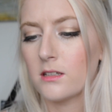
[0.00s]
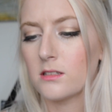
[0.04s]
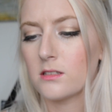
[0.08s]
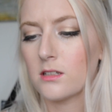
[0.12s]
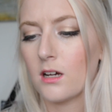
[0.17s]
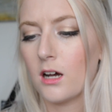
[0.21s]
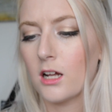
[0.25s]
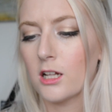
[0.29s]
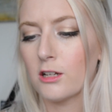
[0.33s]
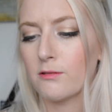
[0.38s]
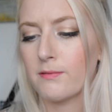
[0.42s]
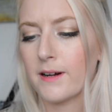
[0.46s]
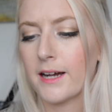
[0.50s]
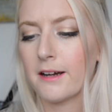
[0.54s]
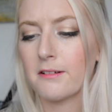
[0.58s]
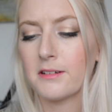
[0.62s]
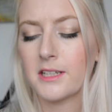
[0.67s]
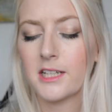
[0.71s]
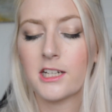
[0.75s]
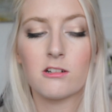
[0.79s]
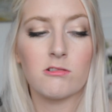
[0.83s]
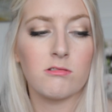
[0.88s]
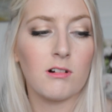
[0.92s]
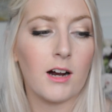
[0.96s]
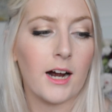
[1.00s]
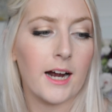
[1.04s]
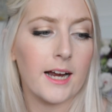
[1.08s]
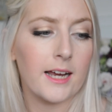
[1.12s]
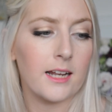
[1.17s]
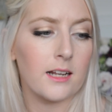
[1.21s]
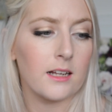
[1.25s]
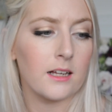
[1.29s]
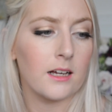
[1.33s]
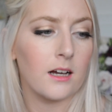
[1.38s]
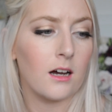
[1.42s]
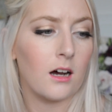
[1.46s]
Darla Rowney
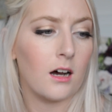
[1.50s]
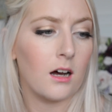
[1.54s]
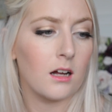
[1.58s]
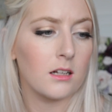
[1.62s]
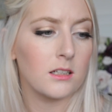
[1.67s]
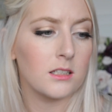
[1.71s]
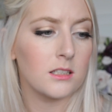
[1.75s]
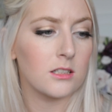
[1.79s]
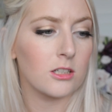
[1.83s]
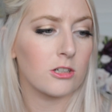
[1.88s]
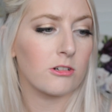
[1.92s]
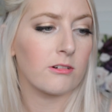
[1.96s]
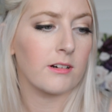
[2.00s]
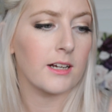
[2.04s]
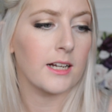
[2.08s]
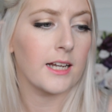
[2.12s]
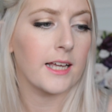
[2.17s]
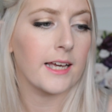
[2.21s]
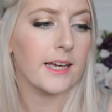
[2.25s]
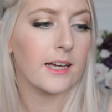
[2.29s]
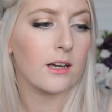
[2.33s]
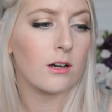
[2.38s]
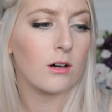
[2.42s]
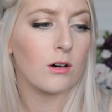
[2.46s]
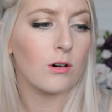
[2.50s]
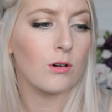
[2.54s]
Kryler Artist Acrylic